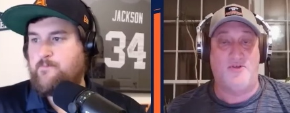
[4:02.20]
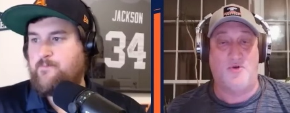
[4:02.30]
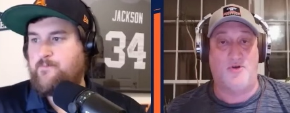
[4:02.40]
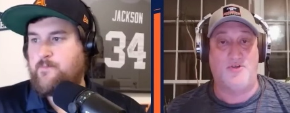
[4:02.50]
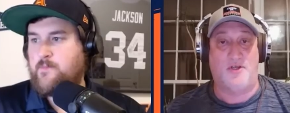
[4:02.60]

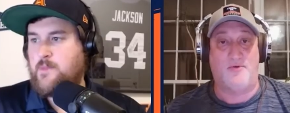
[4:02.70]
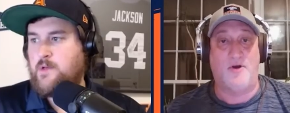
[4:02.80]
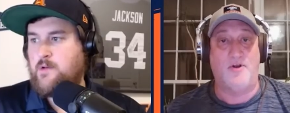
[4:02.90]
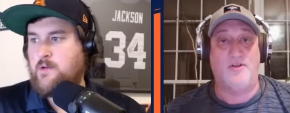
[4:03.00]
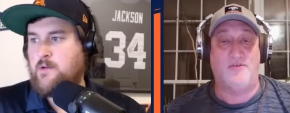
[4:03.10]
Speaker 1: and Georgia on the
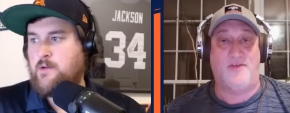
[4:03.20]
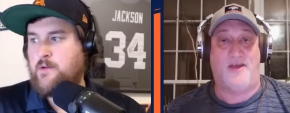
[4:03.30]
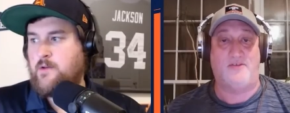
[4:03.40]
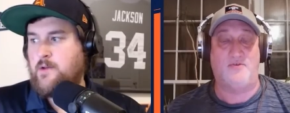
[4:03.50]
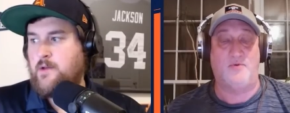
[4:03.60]
road in
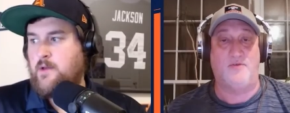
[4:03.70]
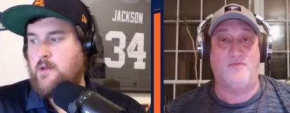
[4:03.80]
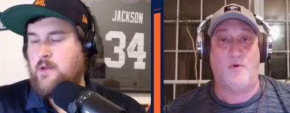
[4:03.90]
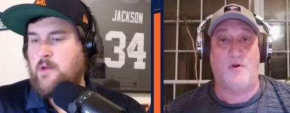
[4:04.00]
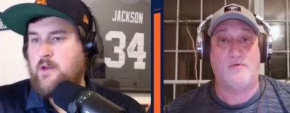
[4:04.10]

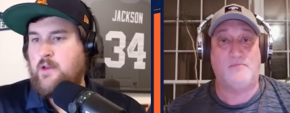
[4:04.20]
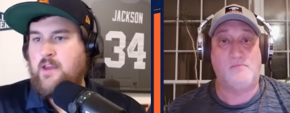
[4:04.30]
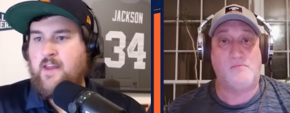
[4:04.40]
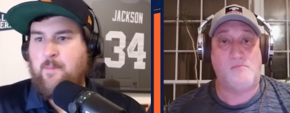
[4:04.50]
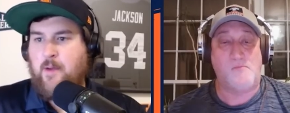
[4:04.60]
2024.
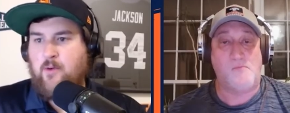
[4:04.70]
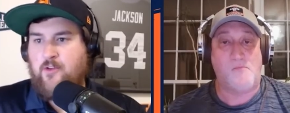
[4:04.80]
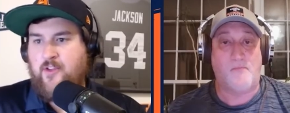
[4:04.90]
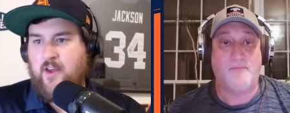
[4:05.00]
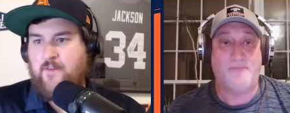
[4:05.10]
Speaker 2: Yeah, that part
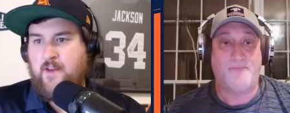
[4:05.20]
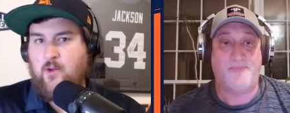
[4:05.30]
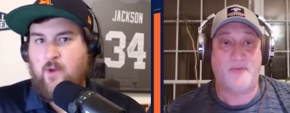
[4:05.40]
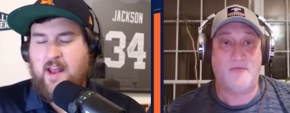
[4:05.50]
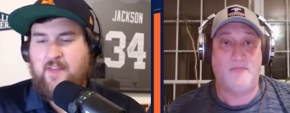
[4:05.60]
was tough
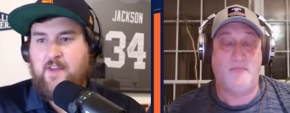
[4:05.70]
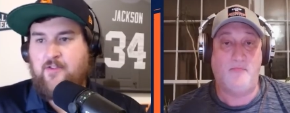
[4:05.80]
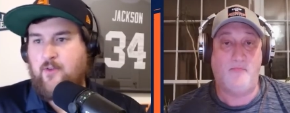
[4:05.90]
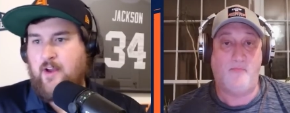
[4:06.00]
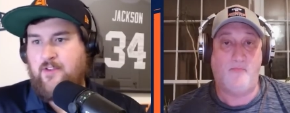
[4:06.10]
anyway. And I
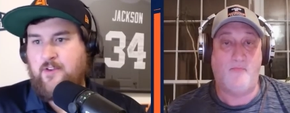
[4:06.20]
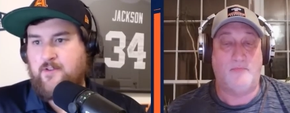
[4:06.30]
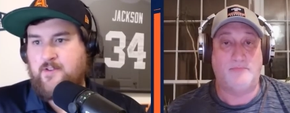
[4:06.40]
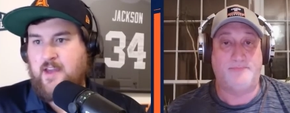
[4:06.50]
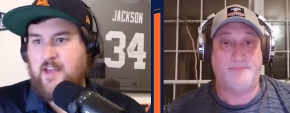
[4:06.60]
think the rest of
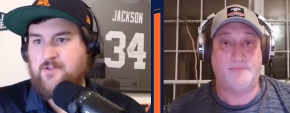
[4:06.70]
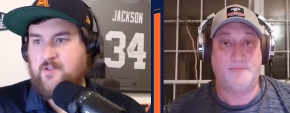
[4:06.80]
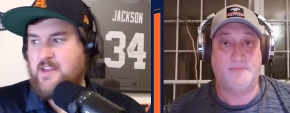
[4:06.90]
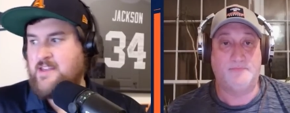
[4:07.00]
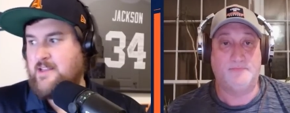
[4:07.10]
your
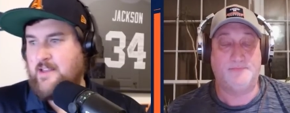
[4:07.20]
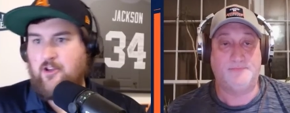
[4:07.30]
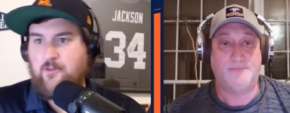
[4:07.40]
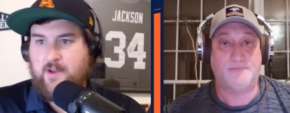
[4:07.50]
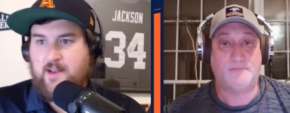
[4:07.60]
schedule gets a
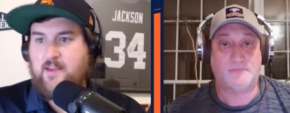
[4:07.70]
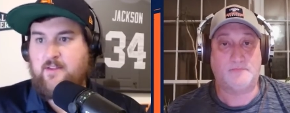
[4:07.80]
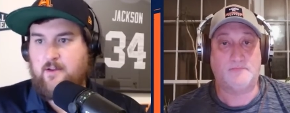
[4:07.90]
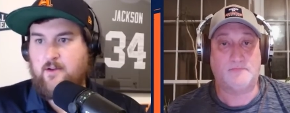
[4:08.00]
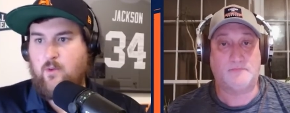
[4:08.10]
little bit
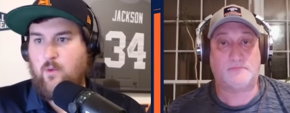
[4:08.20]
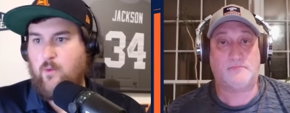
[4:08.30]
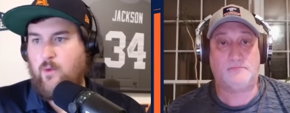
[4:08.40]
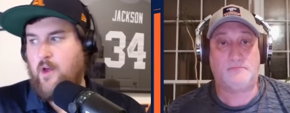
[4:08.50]
easier with, with